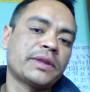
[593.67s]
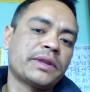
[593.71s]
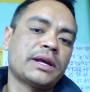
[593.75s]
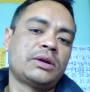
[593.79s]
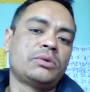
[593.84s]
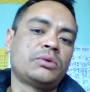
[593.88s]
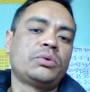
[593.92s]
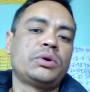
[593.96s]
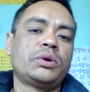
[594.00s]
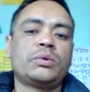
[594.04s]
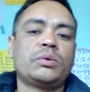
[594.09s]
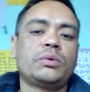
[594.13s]

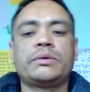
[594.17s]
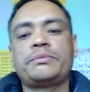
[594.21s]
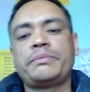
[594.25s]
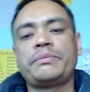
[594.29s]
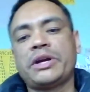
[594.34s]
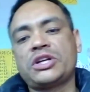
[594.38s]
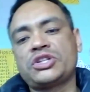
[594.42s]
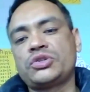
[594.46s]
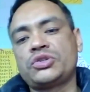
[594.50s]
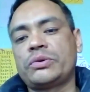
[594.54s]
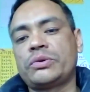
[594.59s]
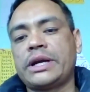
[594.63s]
and we will
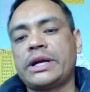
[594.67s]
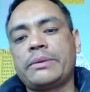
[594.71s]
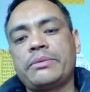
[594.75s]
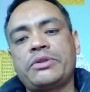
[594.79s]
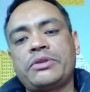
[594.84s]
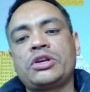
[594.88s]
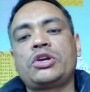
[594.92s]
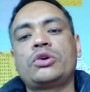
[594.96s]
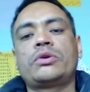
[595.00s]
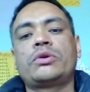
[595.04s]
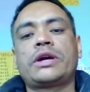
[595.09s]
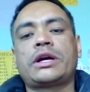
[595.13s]
make sure
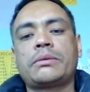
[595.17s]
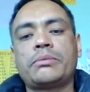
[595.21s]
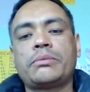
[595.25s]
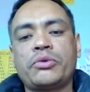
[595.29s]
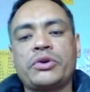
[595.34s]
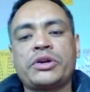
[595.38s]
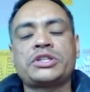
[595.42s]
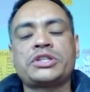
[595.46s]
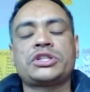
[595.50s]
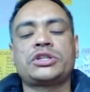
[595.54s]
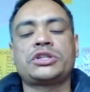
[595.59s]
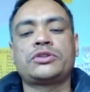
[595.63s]
everything, your
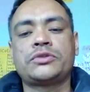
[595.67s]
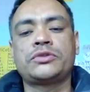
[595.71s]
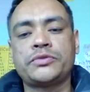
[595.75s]
accommodation,